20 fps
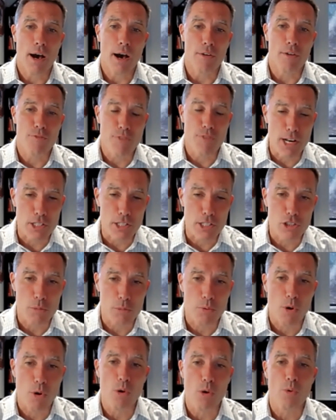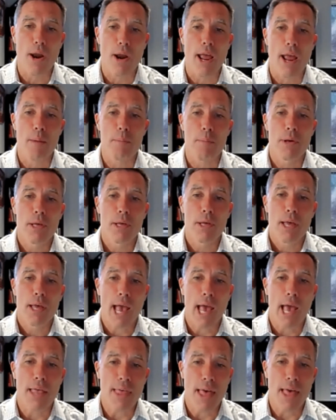finish the program,
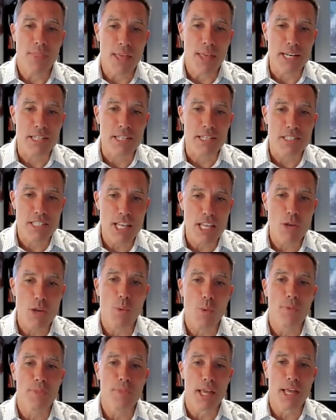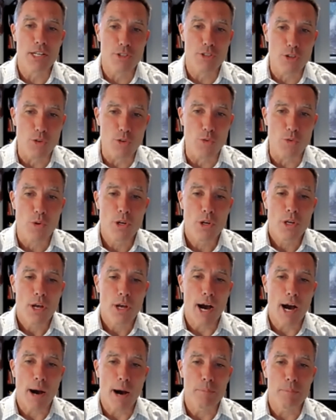and then to see what they do.
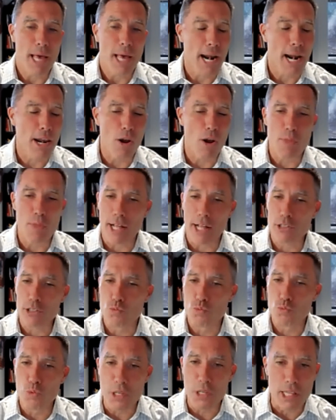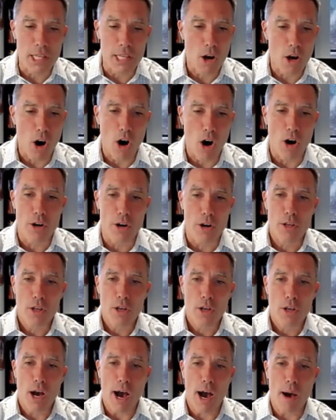And I know that's really hard,
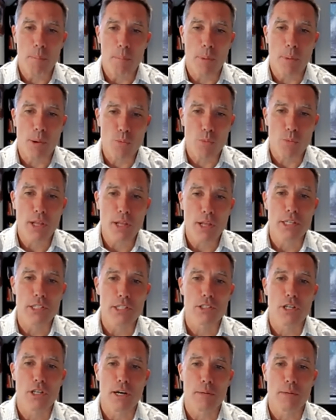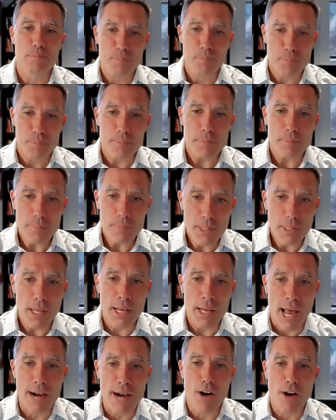but really to kind
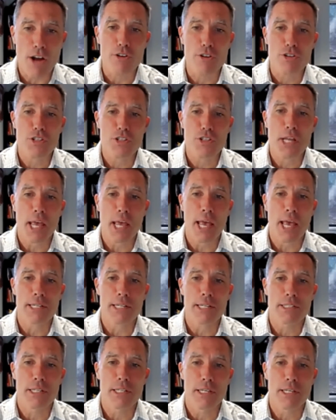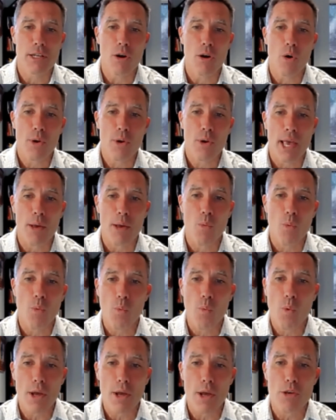of understand, okay, what
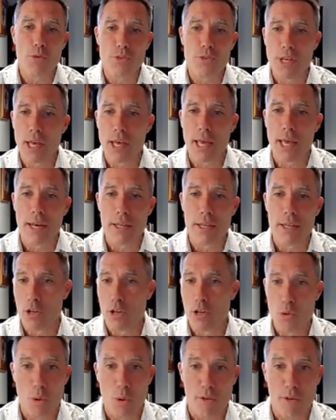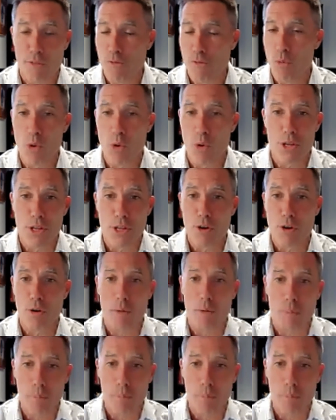you did, you were a 4-year